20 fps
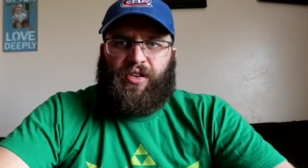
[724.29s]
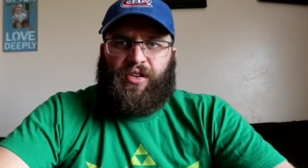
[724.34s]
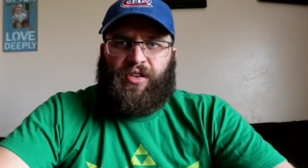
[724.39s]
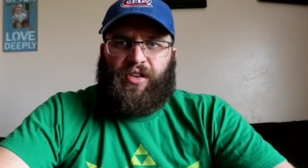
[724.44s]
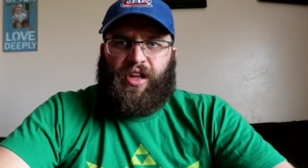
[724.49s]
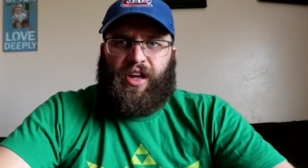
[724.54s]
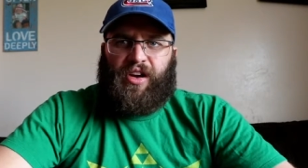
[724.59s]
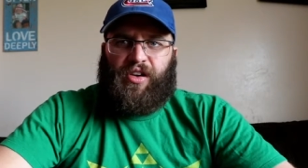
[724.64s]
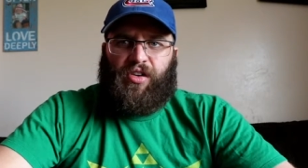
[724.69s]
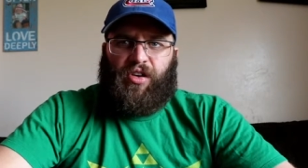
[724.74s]

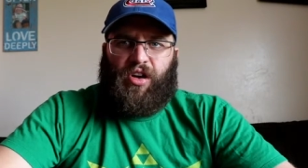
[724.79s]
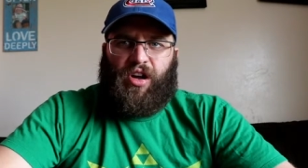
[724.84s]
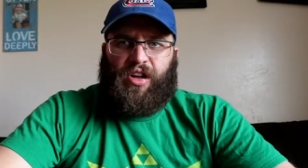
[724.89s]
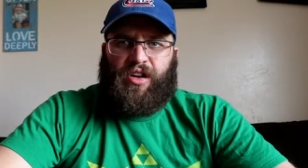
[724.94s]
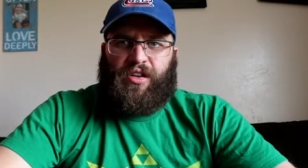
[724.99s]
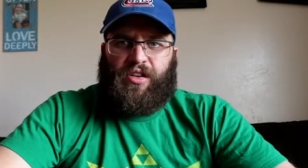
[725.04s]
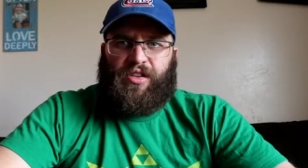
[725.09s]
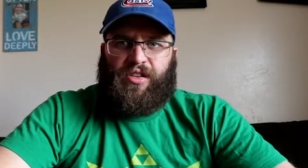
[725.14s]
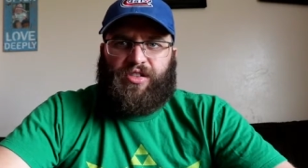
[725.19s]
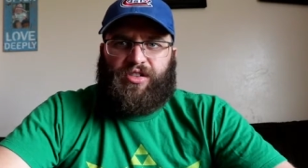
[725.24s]
Later
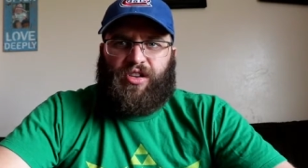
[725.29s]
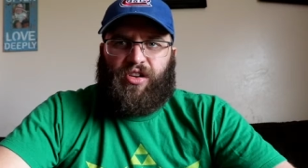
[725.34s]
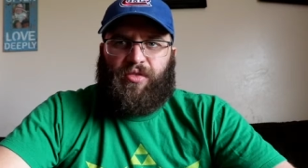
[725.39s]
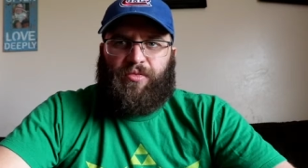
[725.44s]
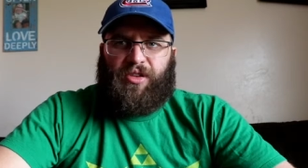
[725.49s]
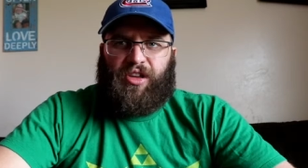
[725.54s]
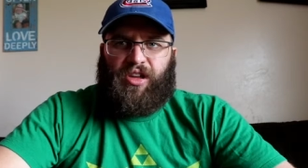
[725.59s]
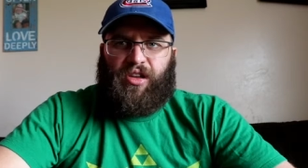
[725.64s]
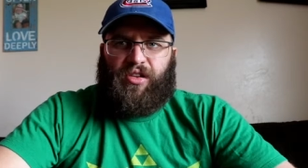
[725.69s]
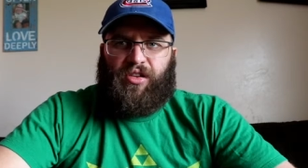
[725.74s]
on is going
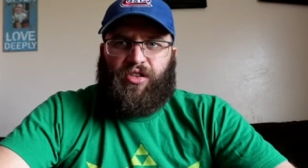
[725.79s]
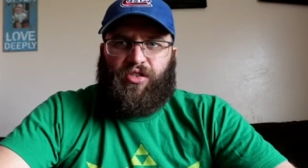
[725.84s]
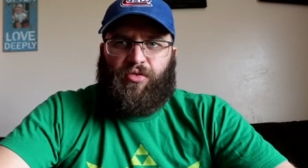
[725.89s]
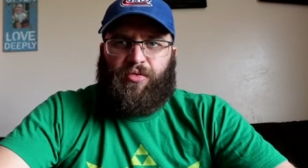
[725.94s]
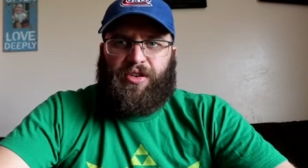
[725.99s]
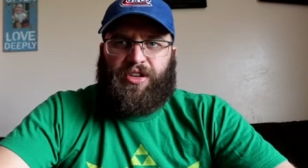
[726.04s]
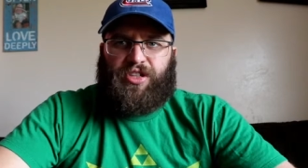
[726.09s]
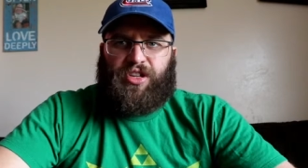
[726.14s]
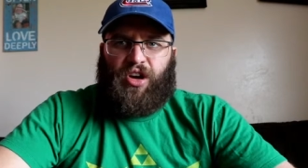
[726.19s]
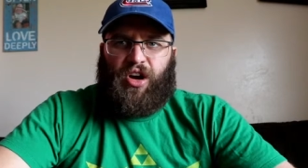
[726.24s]
to be
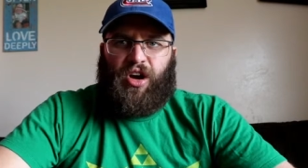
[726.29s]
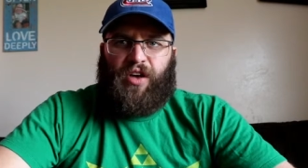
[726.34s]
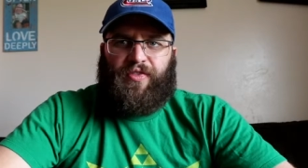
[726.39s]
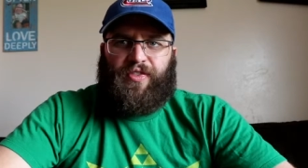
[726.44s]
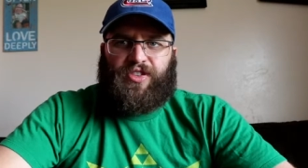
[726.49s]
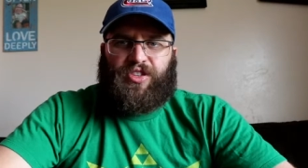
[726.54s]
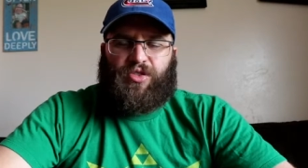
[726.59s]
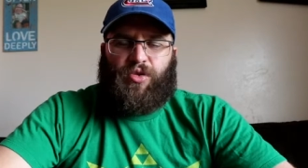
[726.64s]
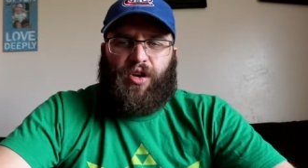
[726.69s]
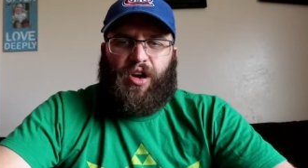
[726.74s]
Ubisoft
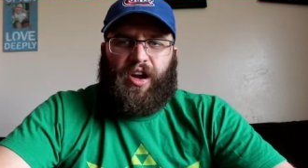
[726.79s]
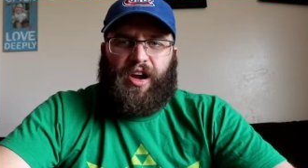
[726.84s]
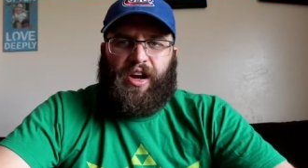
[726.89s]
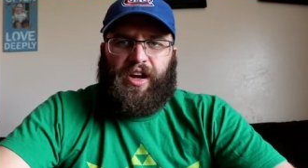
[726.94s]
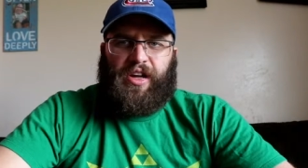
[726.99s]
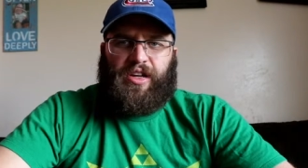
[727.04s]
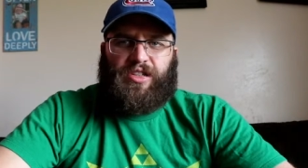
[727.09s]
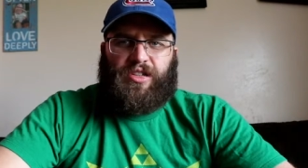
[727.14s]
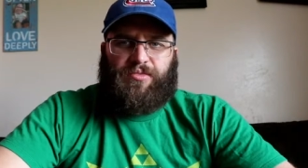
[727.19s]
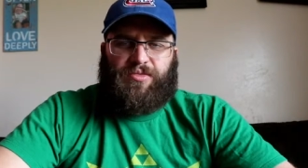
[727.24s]
and Square
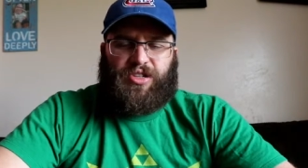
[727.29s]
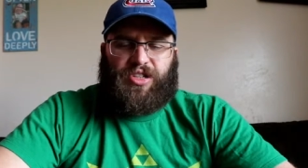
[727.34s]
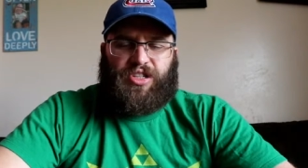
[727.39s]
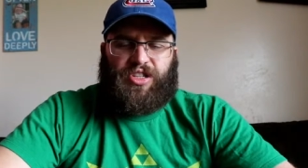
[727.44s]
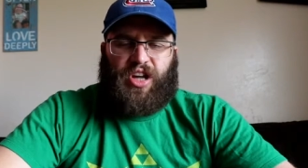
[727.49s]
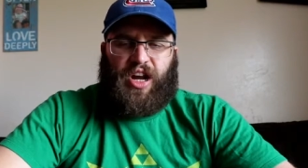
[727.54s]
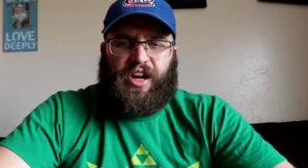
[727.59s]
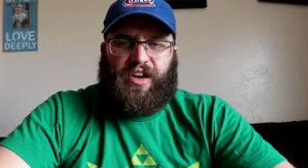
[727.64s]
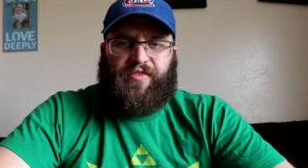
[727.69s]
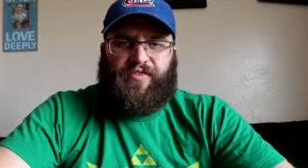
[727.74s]
Enix. I'm
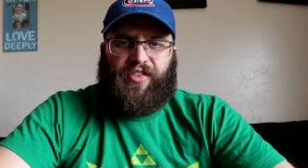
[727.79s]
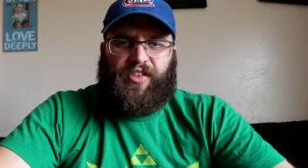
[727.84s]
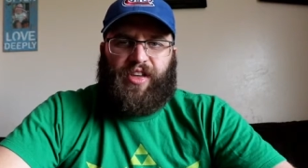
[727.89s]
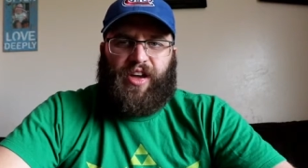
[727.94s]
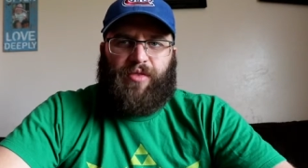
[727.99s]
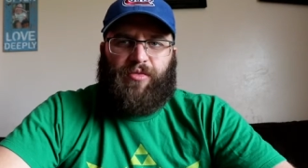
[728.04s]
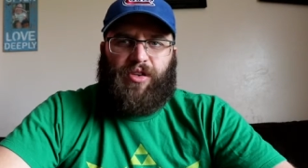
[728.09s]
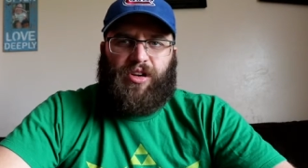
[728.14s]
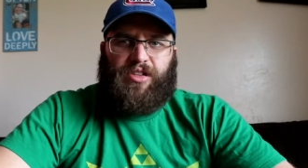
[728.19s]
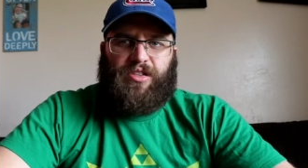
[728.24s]
excited for
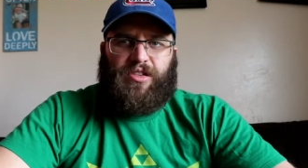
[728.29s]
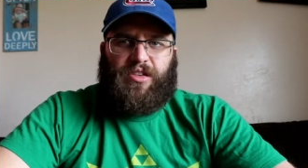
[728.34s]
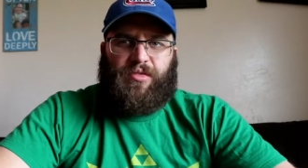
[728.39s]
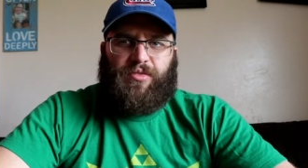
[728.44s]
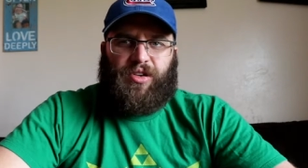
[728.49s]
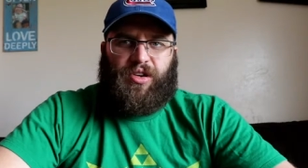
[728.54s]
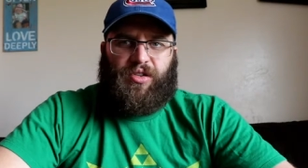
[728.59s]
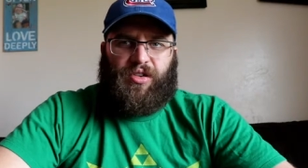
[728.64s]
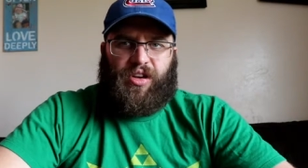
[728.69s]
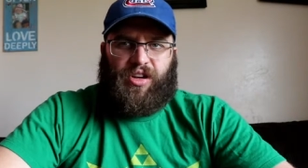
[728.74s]
them ones.
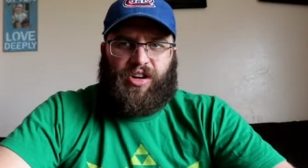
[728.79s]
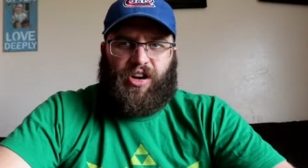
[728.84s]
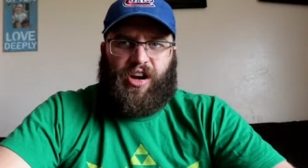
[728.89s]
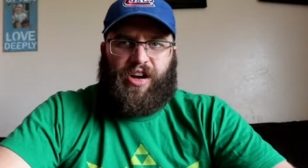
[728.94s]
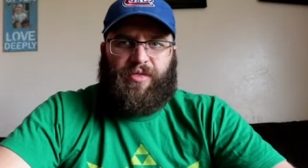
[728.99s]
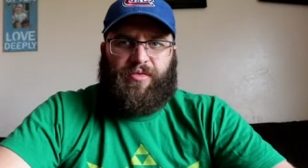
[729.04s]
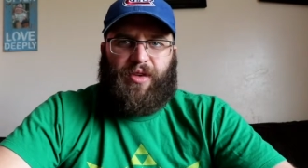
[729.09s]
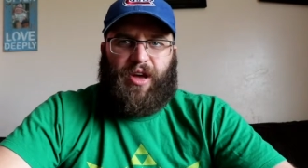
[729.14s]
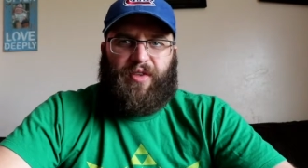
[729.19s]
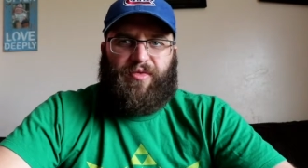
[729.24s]
I'm going to try
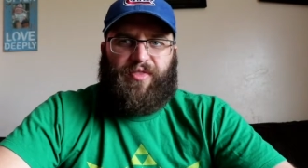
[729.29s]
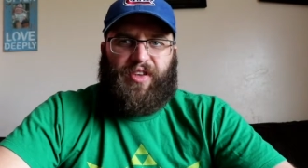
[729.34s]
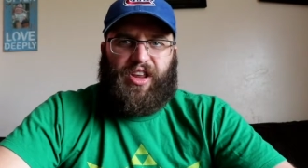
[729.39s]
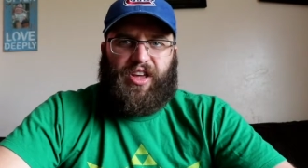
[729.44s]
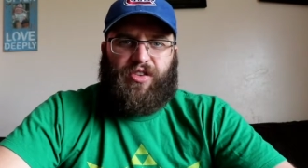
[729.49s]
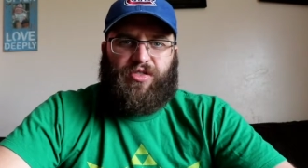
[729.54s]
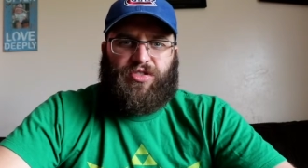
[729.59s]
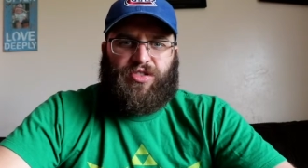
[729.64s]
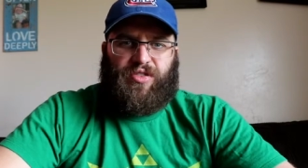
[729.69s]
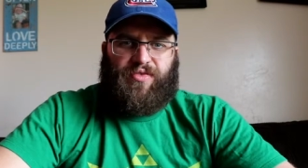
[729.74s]
to have
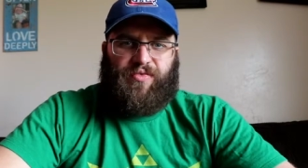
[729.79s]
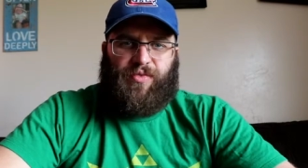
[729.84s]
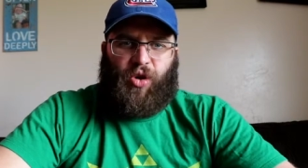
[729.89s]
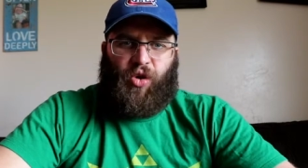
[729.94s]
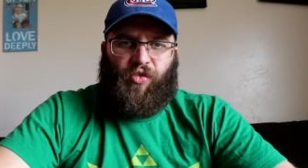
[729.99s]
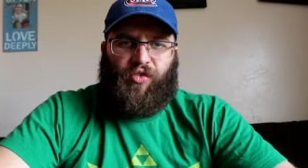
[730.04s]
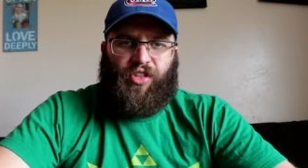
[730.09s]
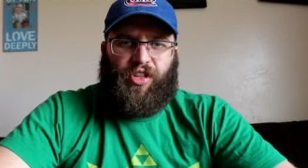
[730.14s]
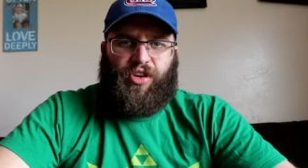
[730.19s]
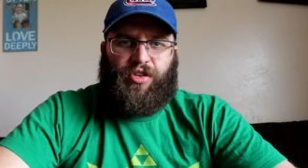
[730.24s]
videos of
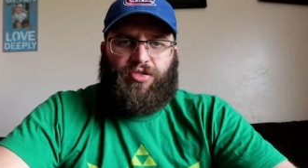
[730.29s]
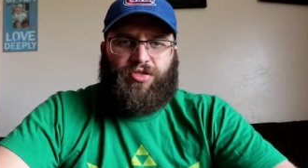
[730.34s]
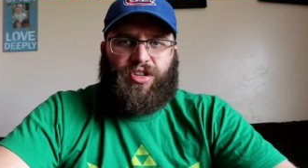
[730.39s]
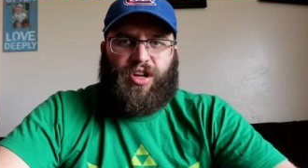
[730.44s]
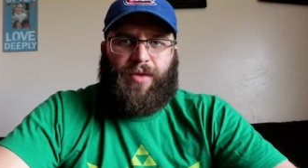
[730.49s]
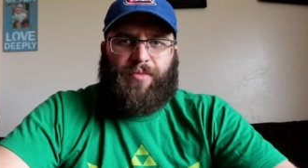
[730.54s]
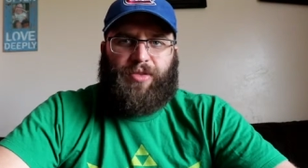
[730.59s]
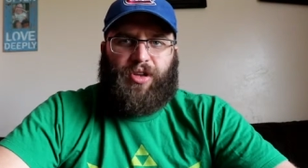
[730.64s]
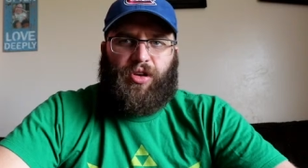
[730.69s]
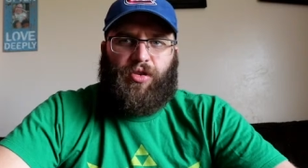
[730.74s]
both of those
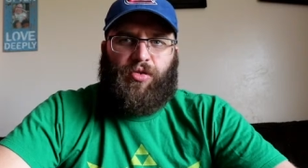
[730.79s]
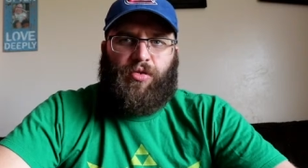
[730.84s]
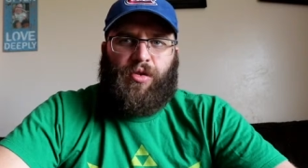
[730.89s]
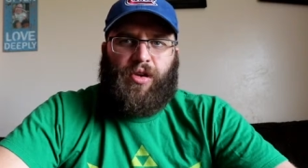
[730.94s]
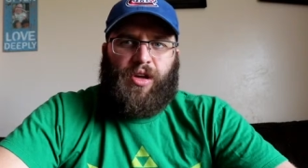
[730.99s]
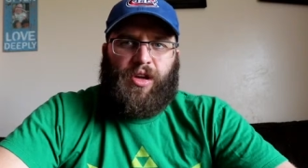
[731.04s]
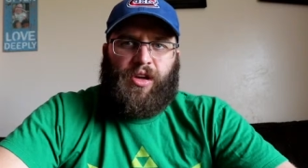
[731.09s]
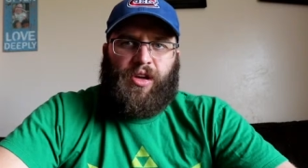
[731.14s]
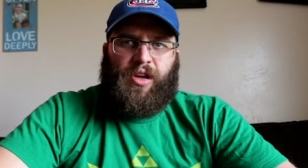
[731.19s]
up too.